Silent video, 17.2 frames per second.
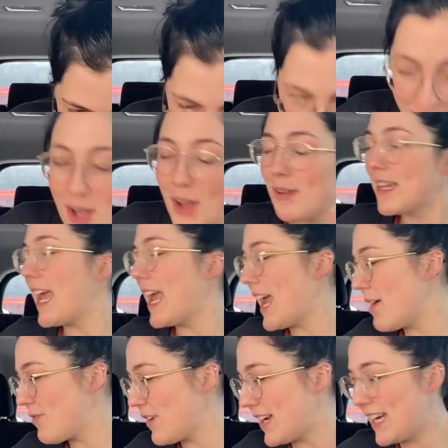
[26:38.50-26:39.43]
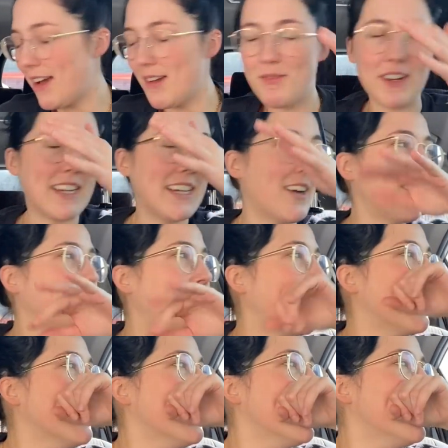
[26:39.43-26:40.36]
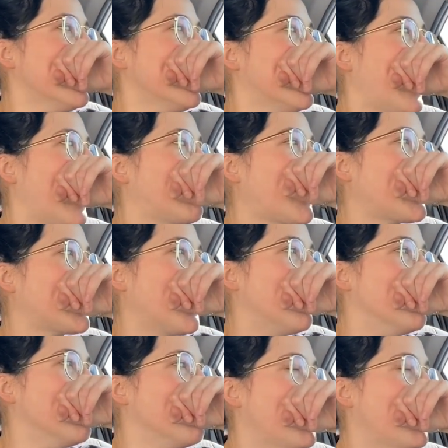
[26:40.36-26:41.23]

Oh, okay. I'm freaking out. Okay. I've got to go.